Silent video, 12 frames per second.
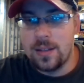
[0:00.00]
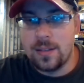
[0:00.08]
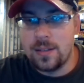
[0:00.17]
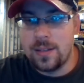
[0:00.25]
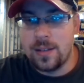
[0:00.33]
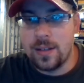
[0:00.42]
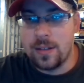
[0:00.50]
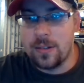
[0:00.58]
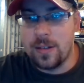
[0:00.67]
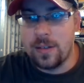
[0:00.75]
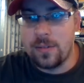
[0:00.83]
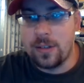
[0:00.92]
"Dear
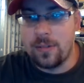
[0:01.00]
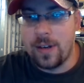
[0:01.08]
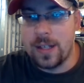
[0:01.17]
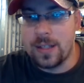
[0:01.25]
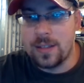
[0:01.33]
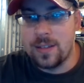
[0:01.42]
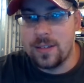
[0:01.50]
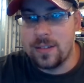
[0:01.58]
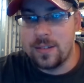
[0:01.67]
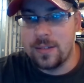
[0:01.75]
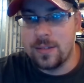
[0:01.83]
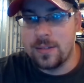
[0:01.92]
whoever you're writing
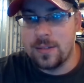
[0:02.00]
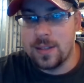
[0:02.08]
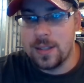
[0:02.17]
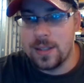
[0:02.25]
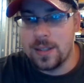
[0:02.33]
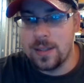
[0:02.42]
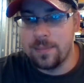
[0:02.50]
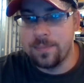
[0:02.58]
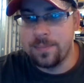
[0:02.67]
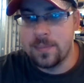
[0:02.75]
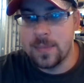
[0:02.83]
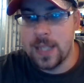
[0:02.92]
to, I'm
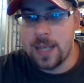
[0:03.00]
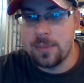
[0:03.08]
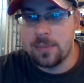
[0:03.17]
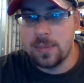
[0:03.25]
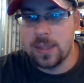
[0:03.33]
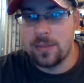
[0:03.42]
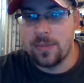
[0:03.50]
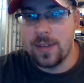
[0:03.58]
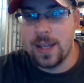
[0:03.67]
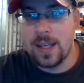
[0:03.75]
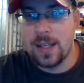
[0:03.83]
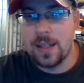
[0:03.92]
a big
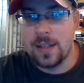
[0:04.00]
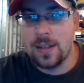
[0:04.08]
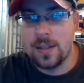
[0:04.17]
fan.